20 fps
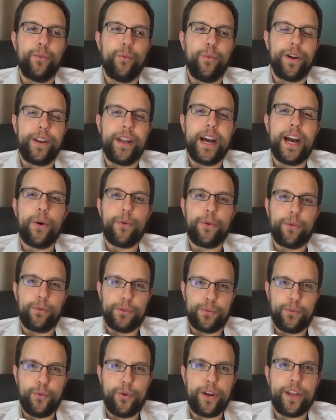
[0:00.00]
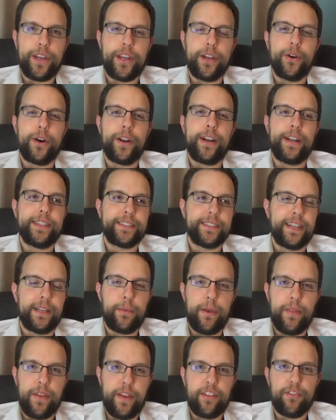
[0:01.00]
what Howard was working on, and it's going to
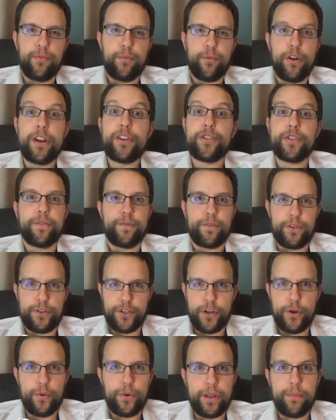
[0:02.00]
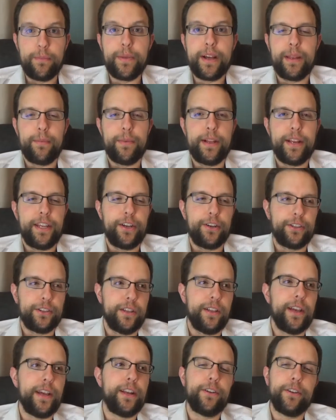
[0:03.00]
be the inspiration for Tony many, many
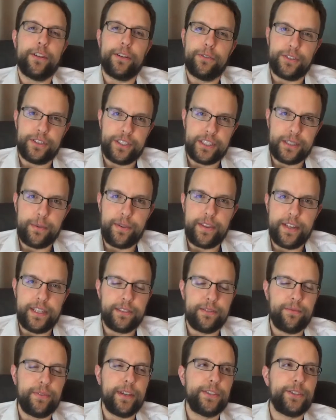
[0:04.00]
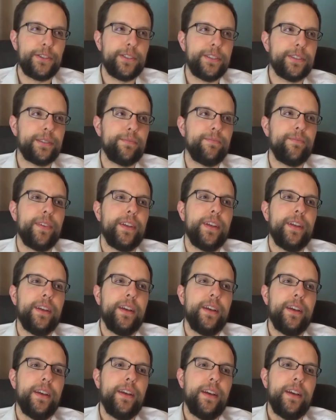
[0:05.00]
years later. Just some of these inventions.
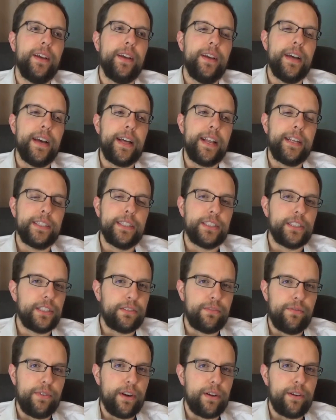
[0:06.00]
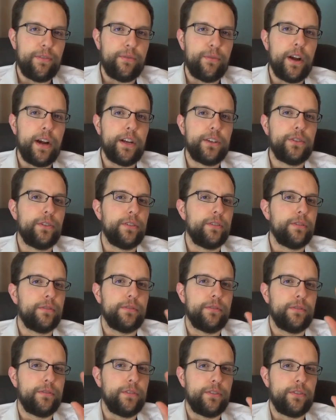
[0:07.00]
And he says it's very fragile.
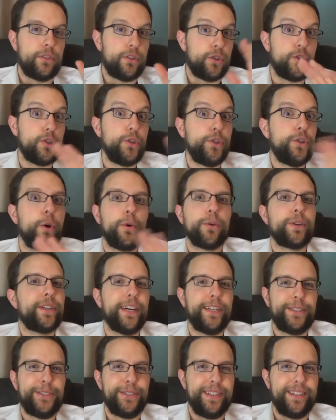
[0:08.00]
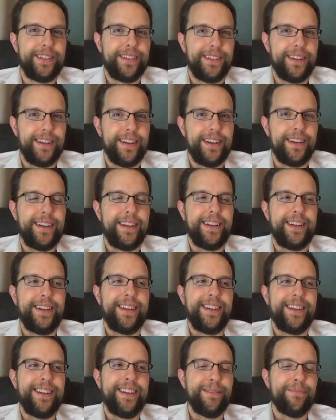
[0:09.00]
Don't touch it.
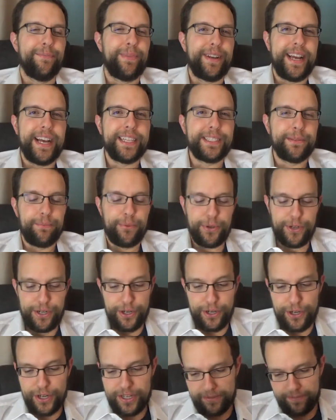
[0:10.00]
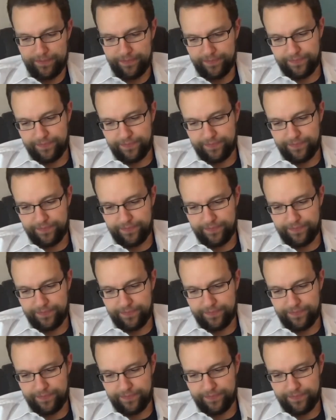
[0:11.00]
But he hasn't put it on.